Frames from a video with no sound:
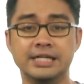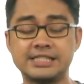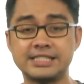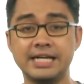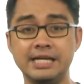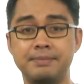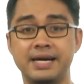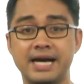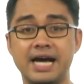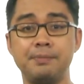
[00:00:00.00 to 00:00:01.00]
A study
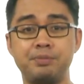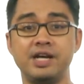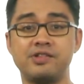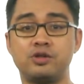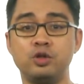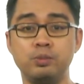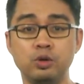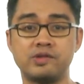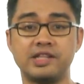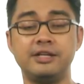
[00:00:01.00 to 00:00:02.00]
by iPrice Group
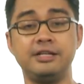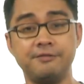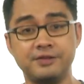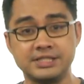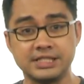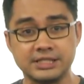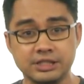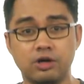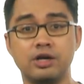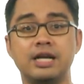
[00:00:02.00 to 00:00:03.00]
looks at the differences
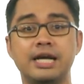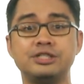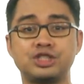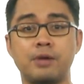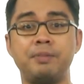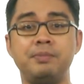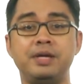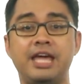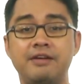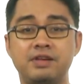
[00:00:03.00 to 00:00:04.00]
in online shopping
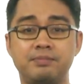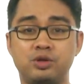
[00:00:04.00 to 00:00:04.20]
behaviour